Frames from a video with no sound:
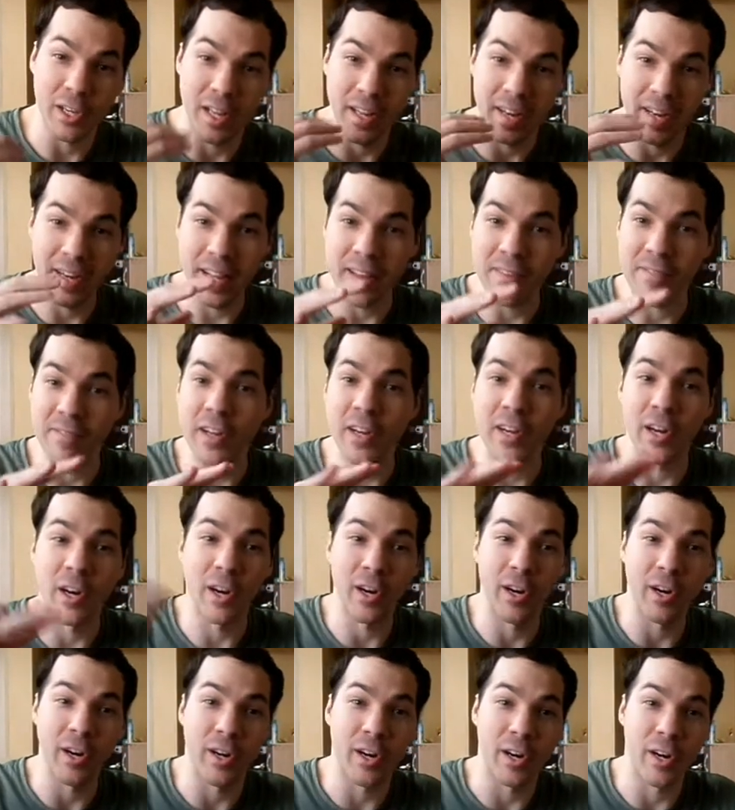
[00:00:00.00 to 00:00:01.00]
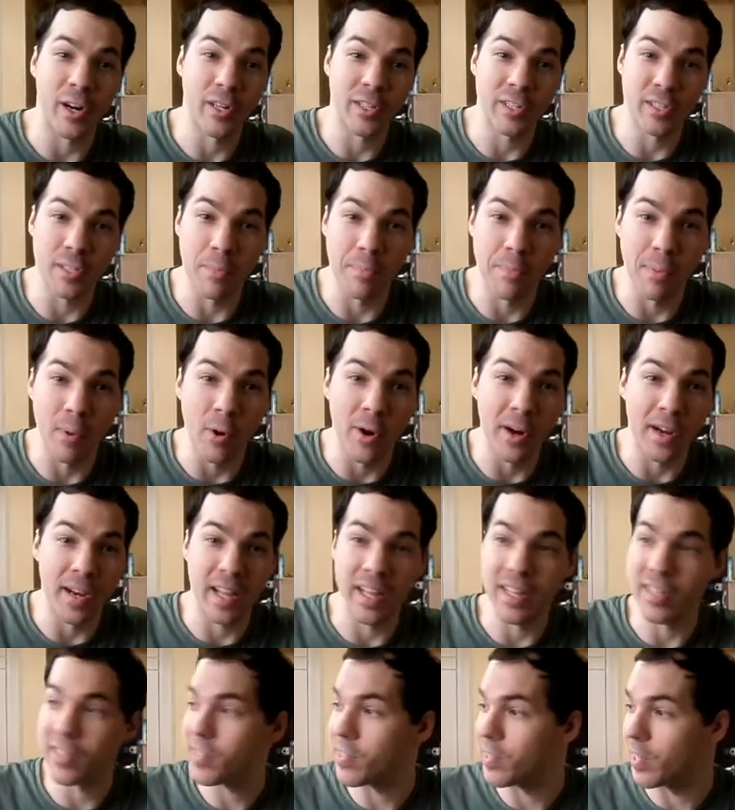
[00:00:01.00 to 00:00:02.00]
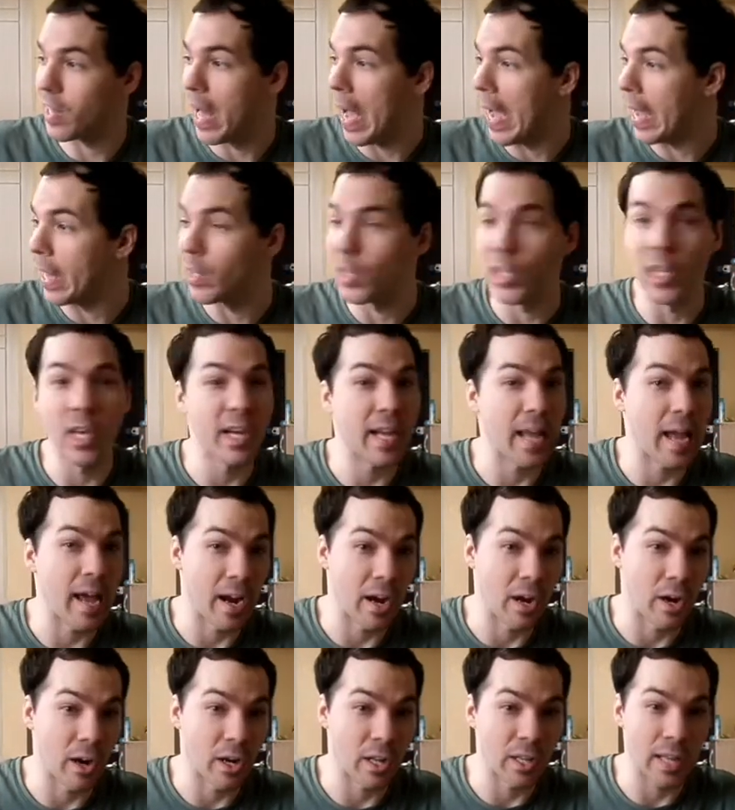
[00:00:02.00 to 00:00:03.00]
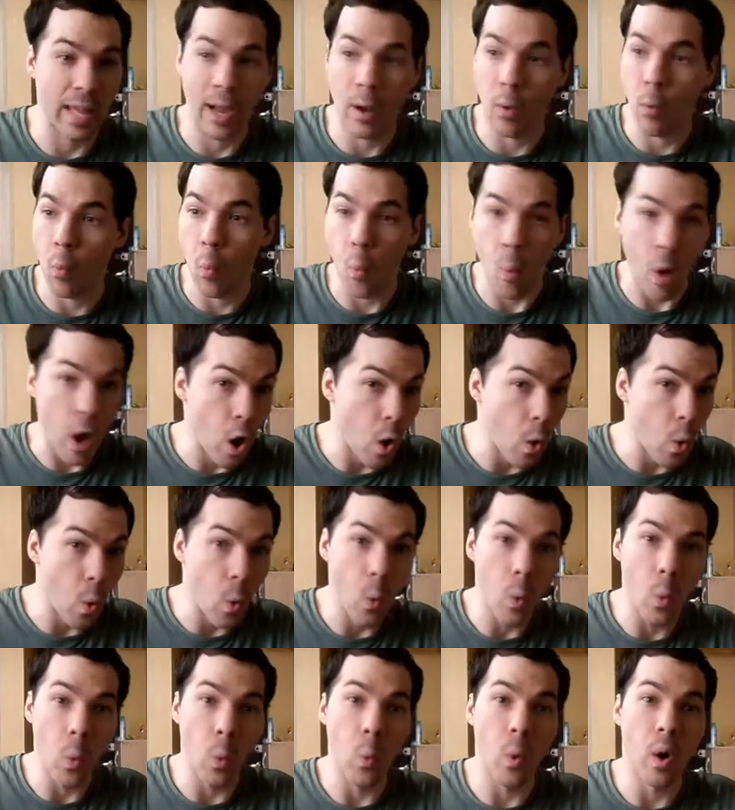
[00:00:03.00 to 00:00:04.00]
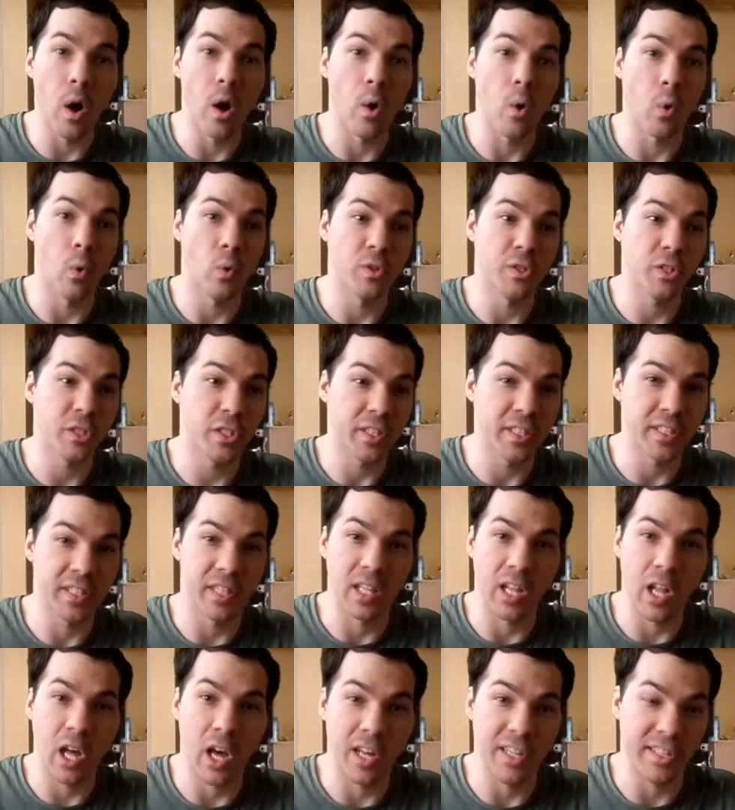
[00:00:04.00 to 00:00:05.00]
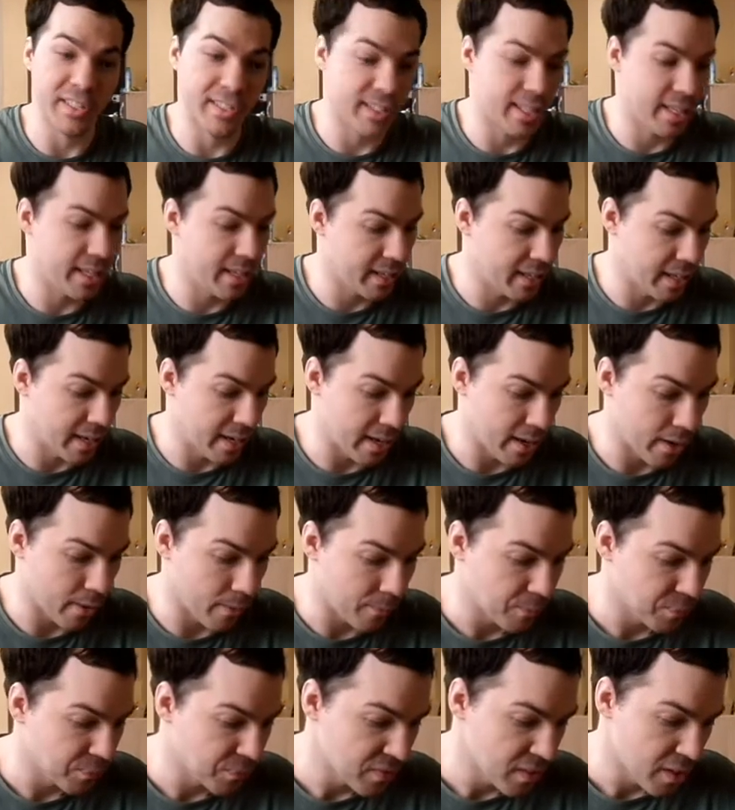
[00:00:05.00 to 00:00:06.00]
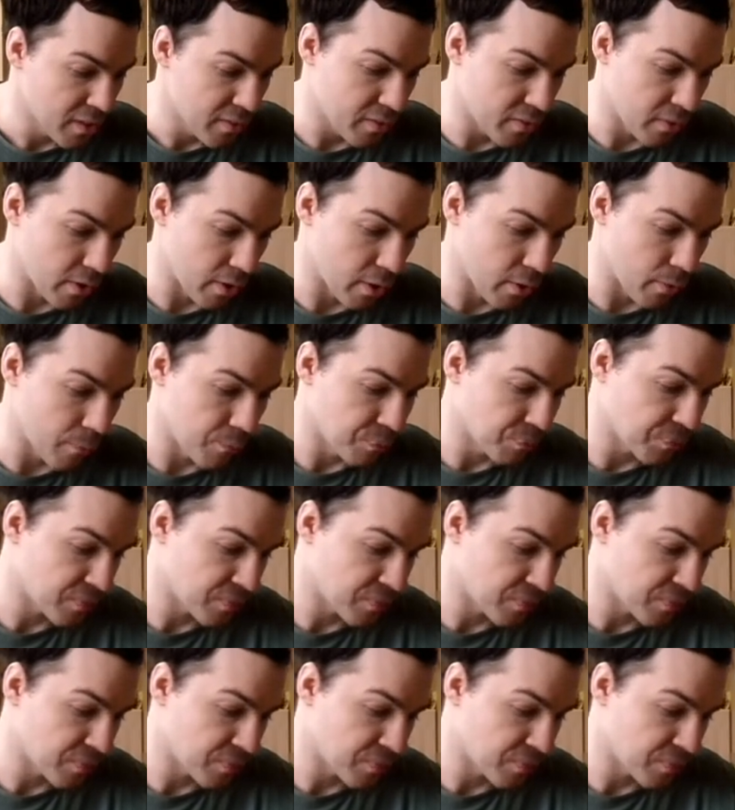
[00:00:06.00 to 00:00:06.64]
And even her subordinates, like, look at her like, whoa, she's lost it, you know. So,